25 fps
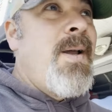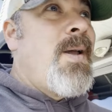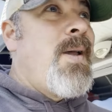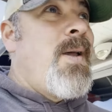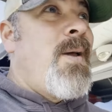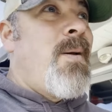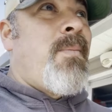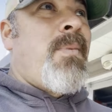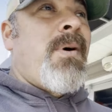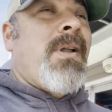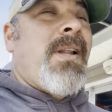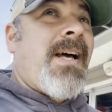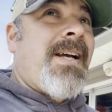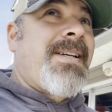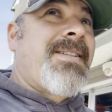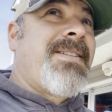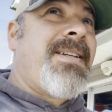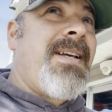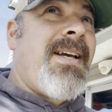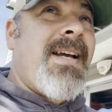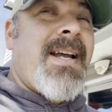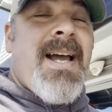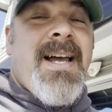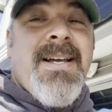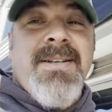But like I said,
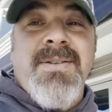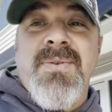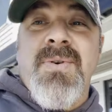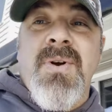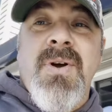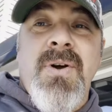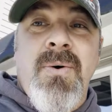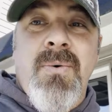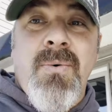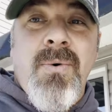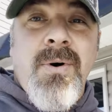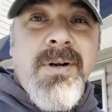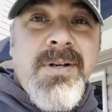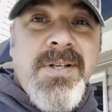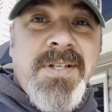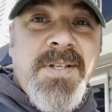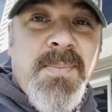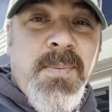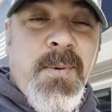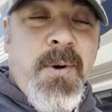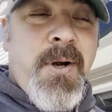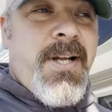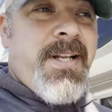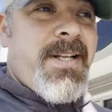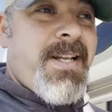guys, we're in
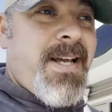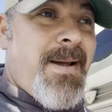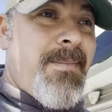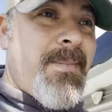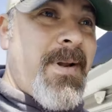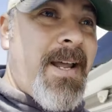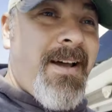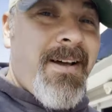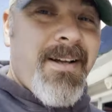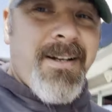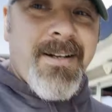springtime now and